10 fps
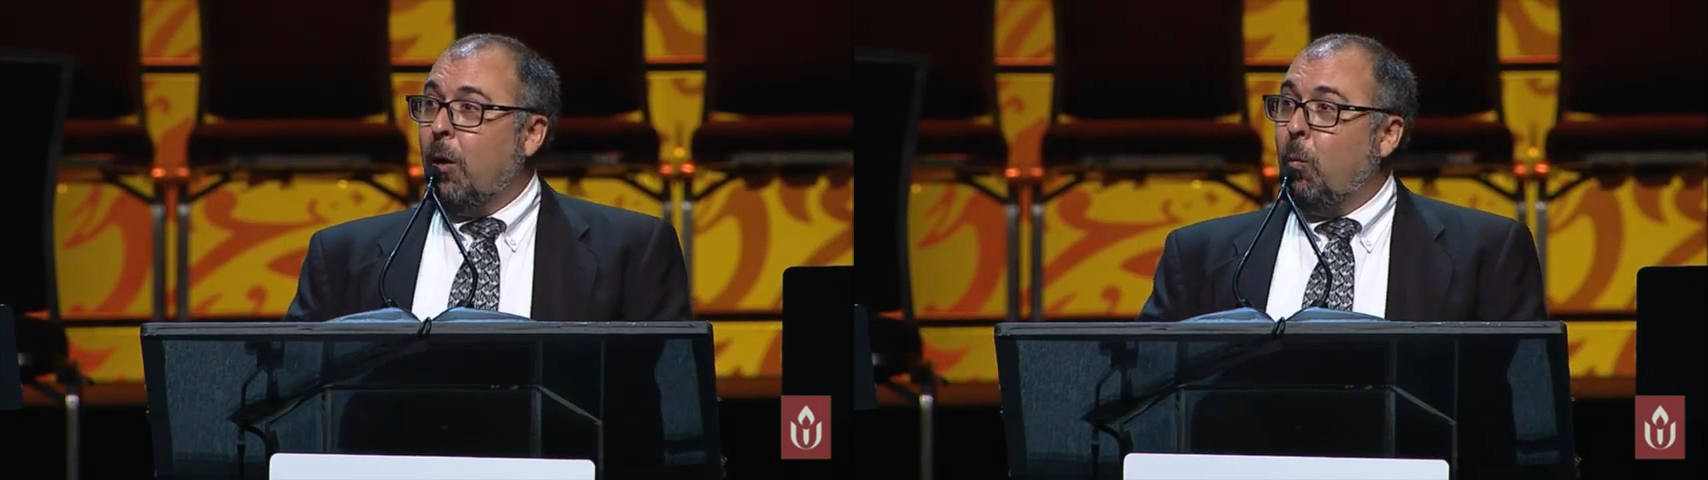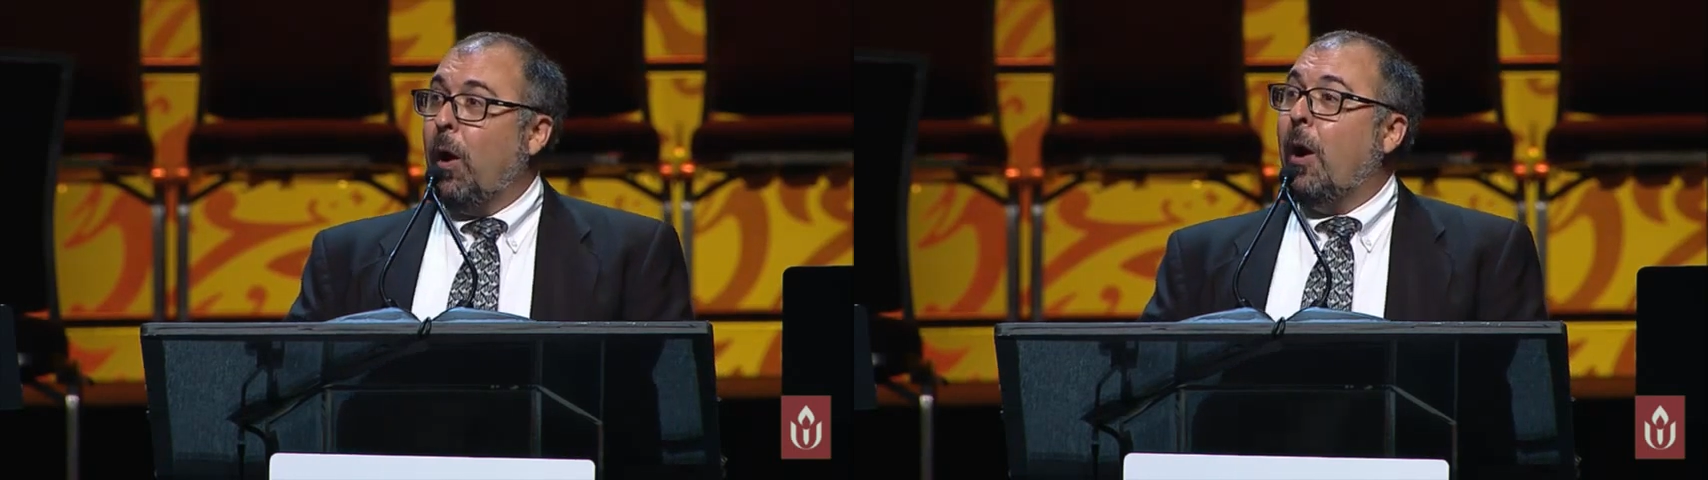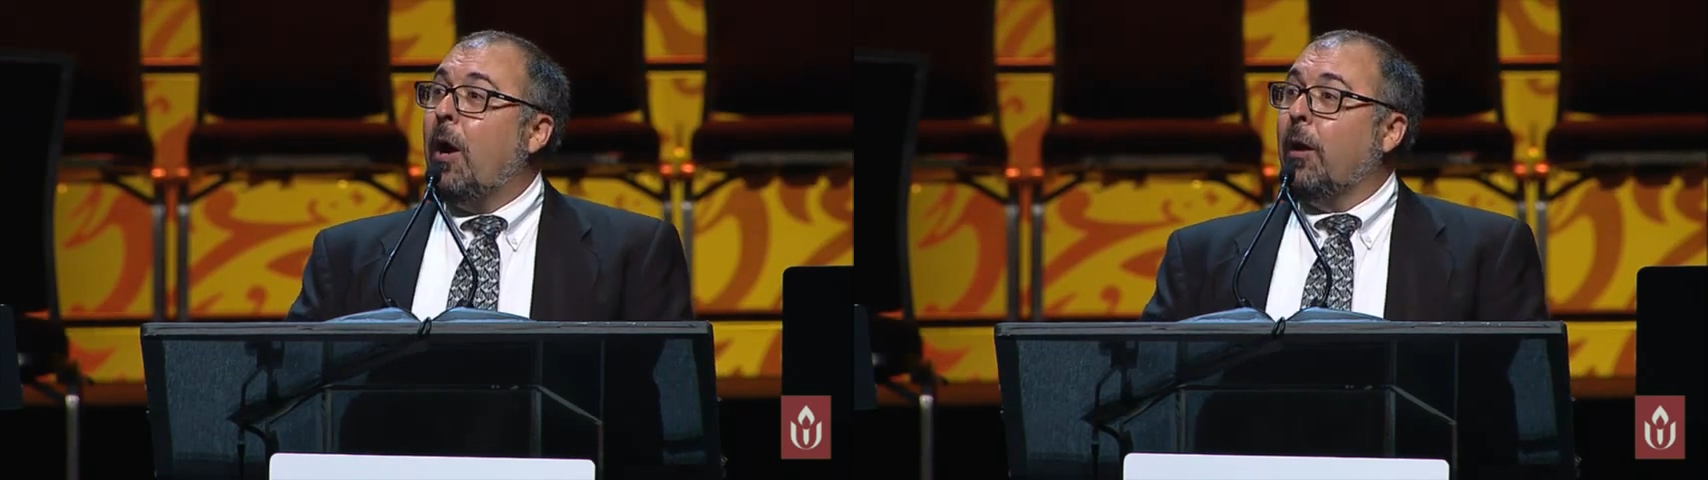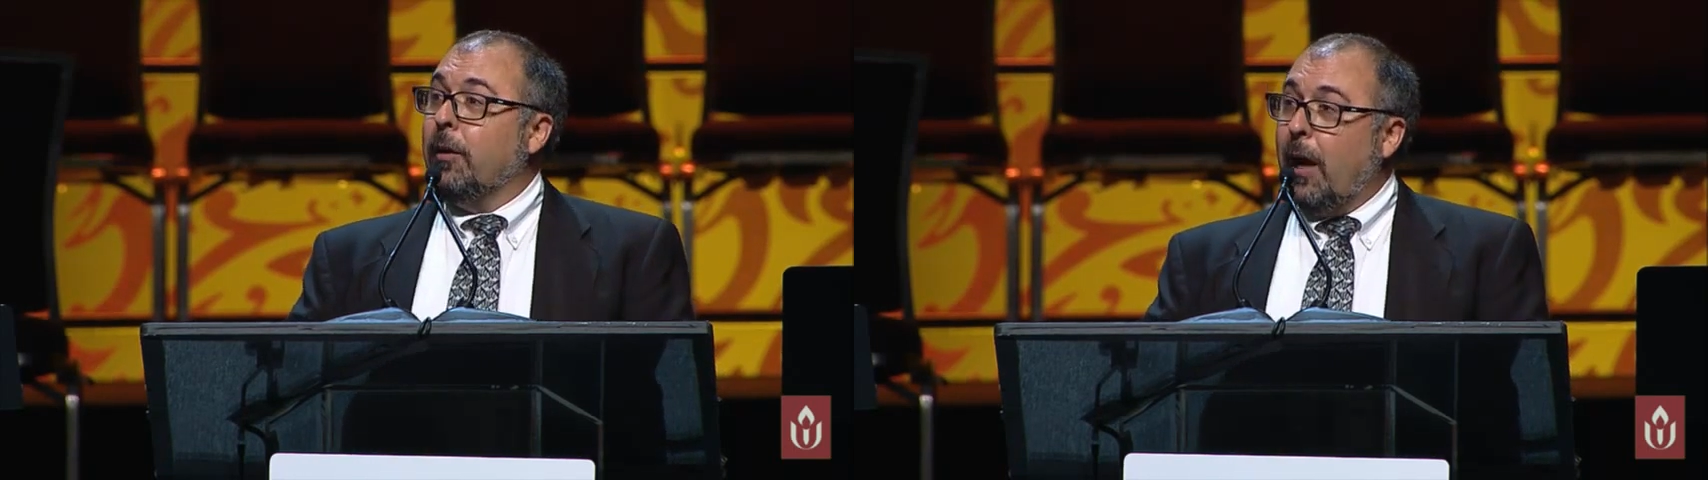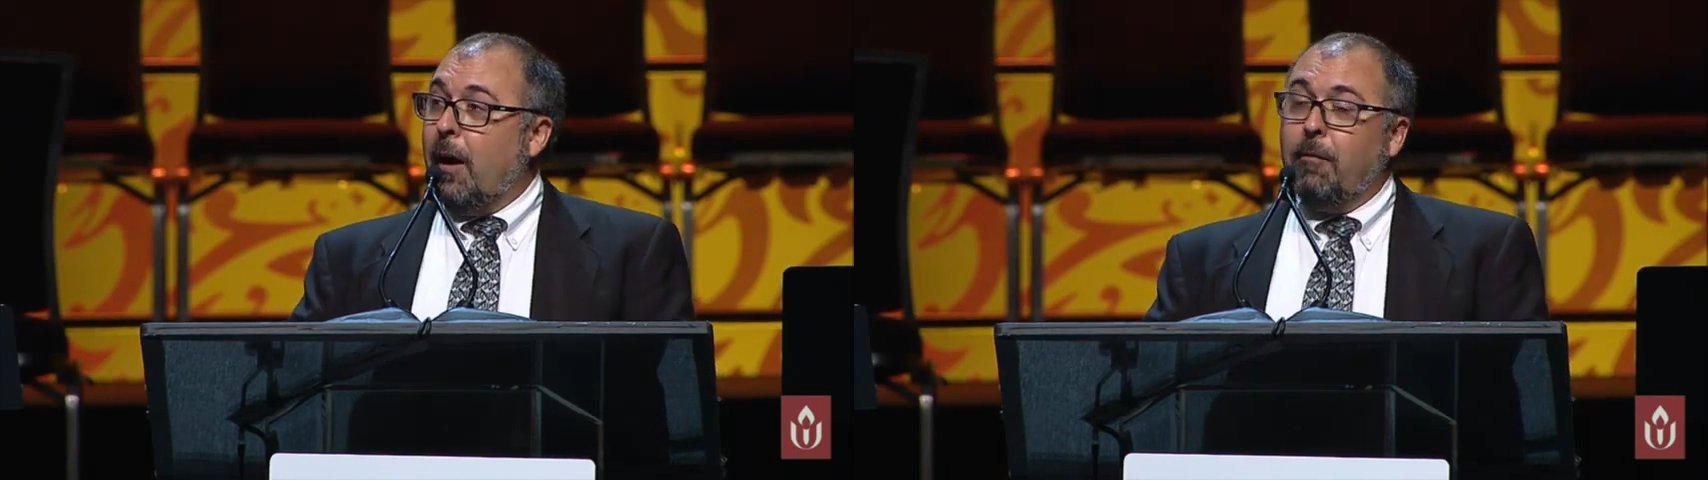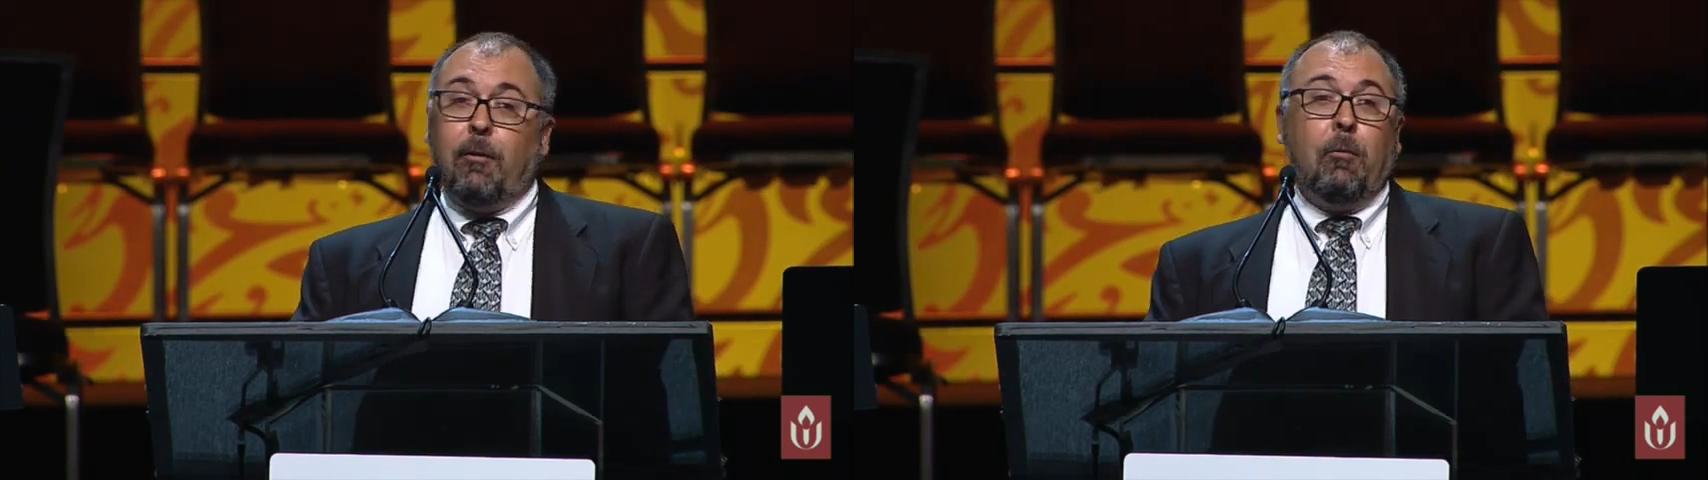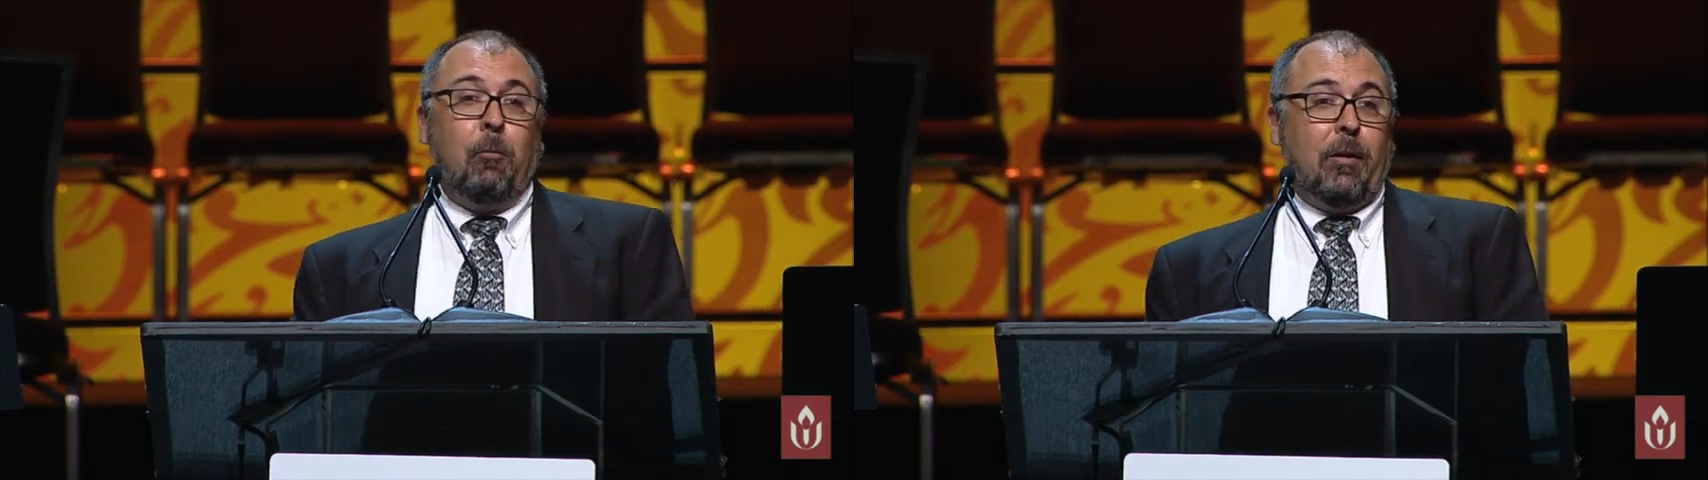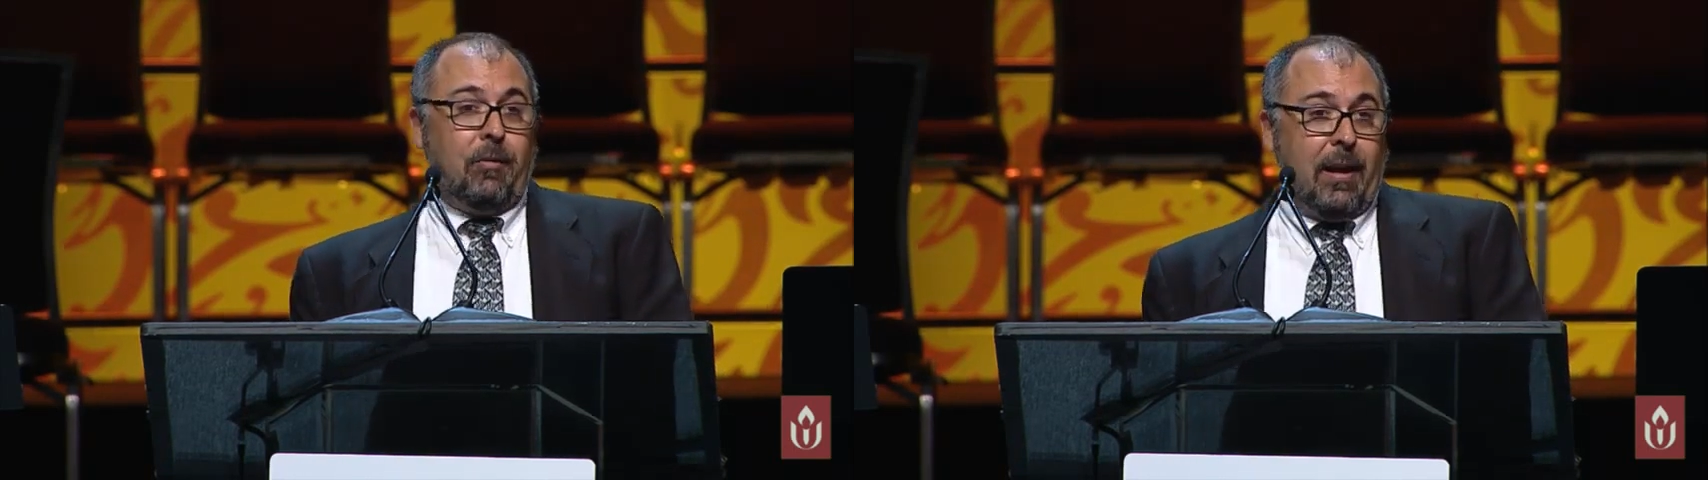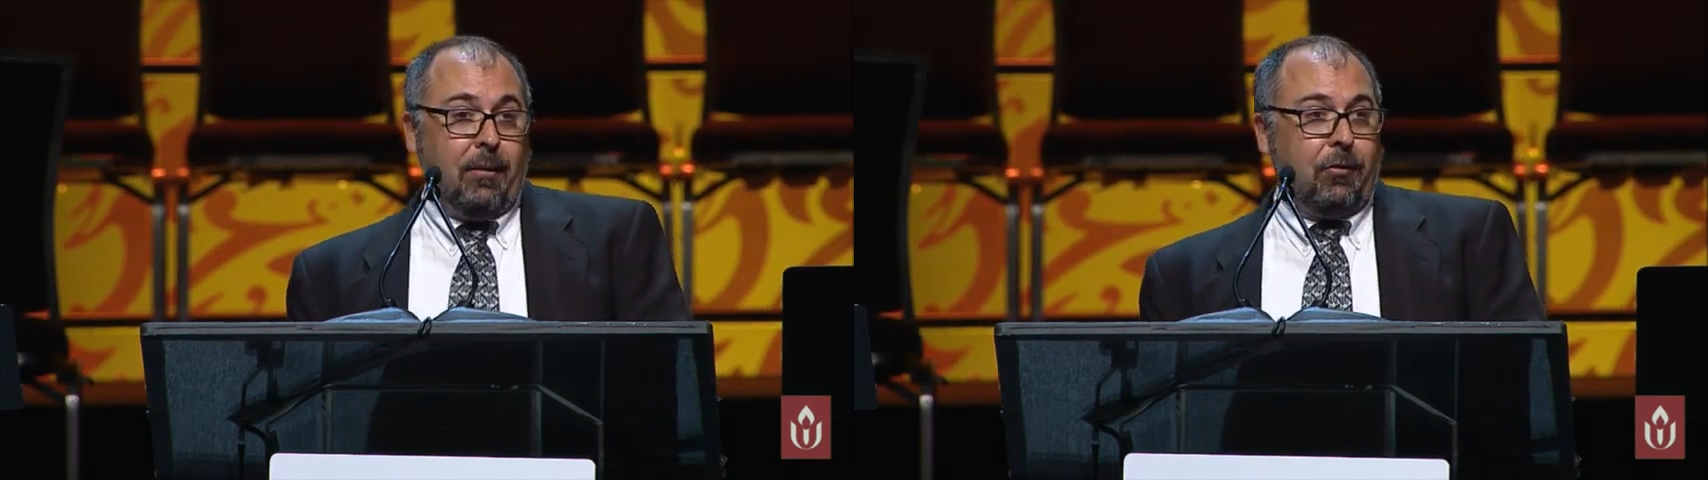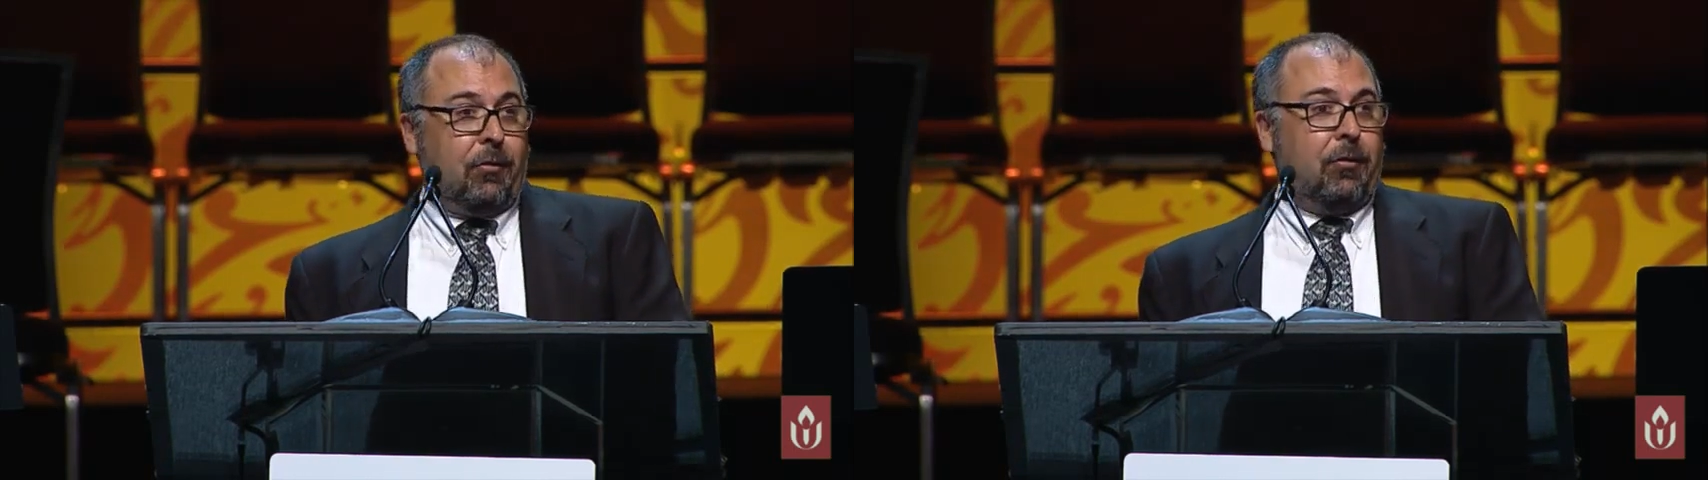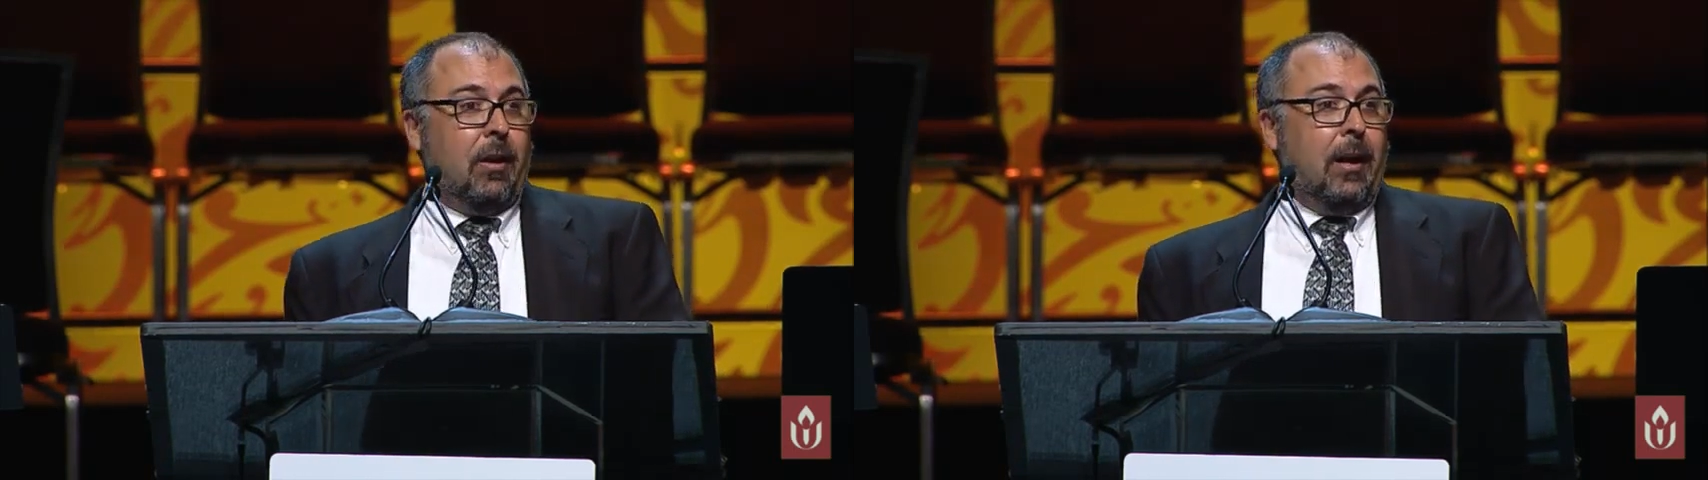where love resists